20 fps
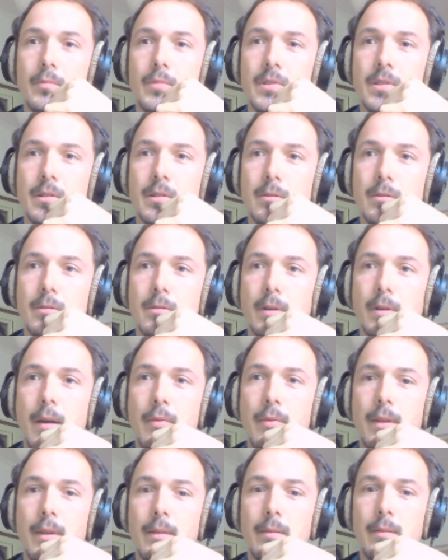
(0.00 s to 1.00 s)
So
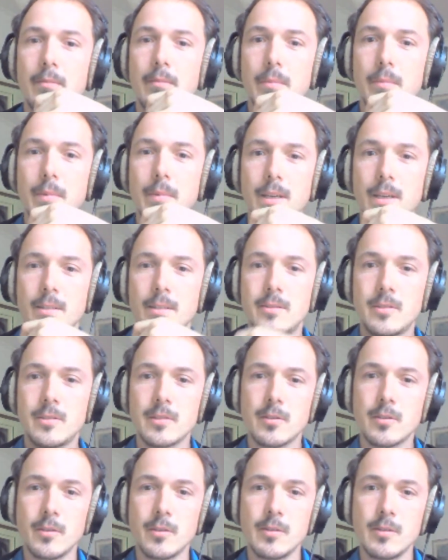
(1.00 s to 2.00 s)
I think it's
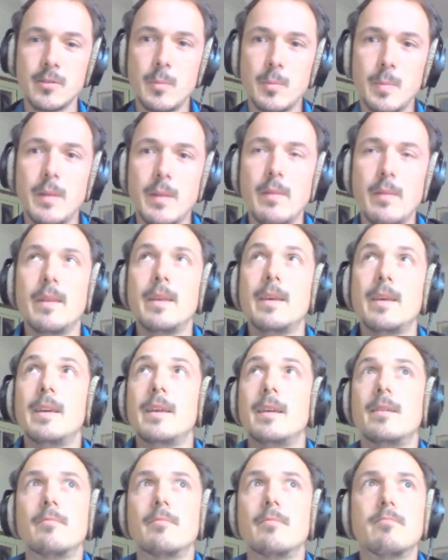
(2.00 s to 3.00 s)
just going to
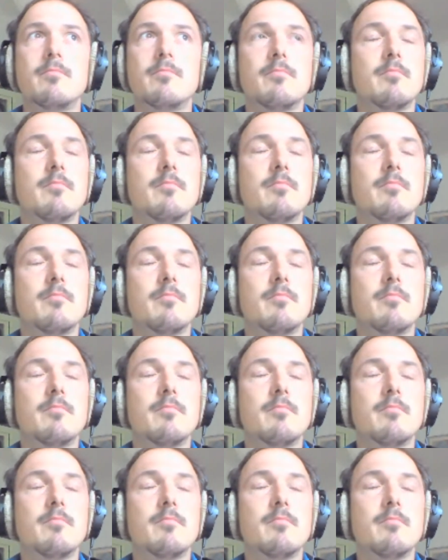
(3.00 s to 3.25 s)
be